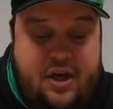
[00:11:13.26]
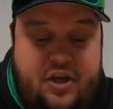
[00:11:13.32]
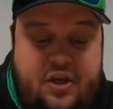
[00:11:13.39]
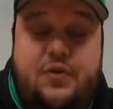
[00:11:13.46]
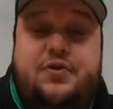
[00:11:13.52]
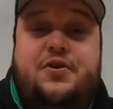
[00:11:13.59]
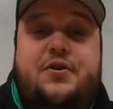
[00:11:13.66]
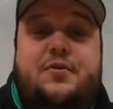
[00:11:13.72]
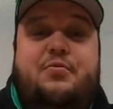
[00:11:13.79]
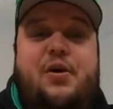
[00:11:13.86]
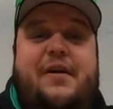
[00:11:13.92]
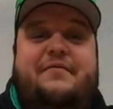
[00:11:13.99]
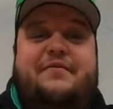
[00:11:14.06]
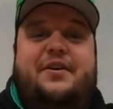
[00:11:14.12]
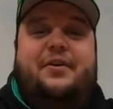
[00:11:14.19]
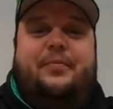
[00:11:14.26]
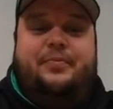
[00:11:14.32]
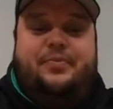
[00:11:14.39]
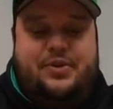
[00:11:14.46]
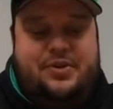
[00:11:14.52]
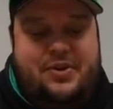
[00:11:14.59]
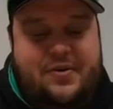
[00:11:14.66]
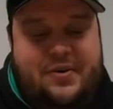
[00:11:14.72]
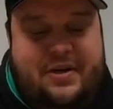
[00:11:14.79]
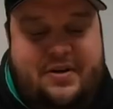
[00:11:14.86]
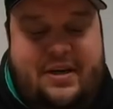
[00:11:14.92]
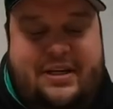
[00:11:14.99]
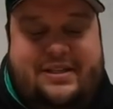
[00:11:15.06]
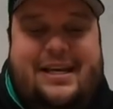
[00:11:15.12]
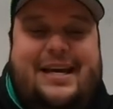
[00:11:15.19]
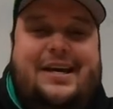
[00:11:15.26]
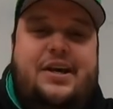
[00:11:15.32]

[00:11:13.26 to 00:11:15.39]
YouTube revenue. So here it is.